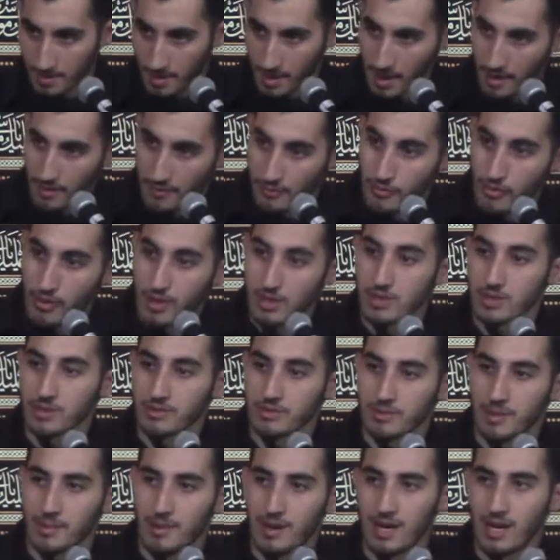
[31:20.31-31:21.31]
and friends of
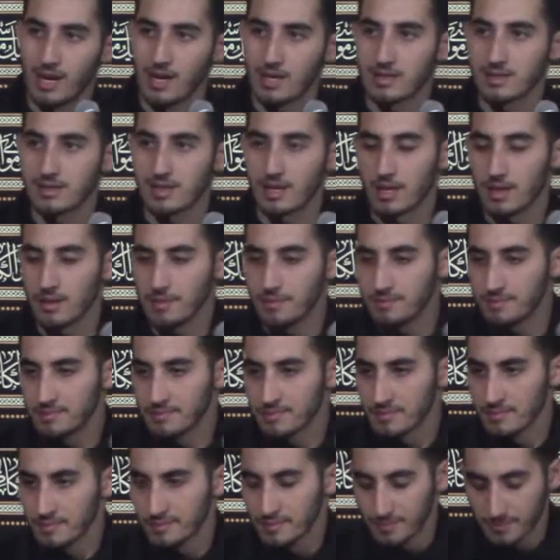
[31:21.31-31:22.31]
Imam Ali salam.
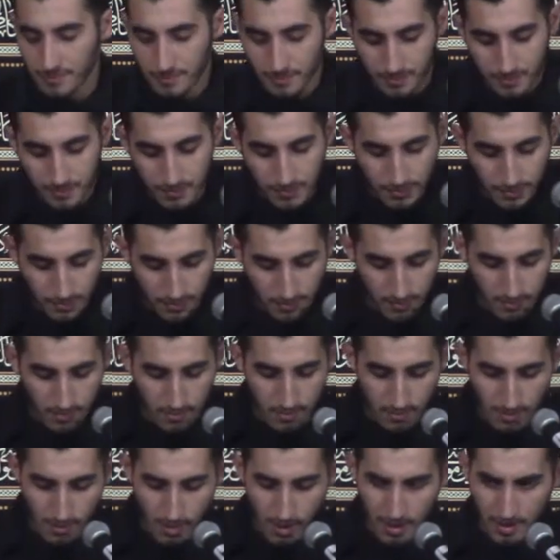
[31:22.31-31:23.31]

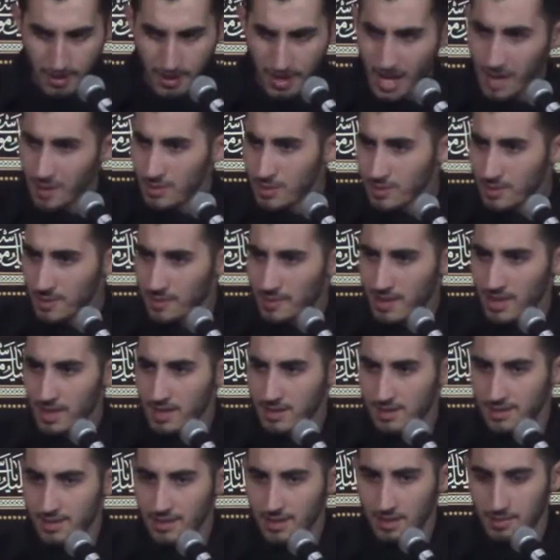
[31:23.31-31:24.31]
They come to Imam
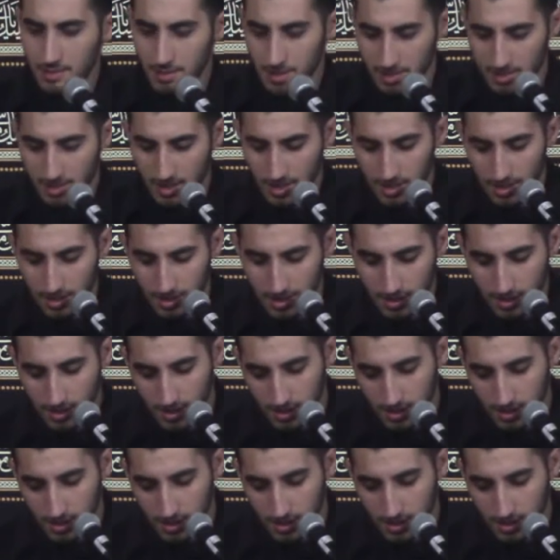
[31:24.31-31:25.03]
Ali salam and they say,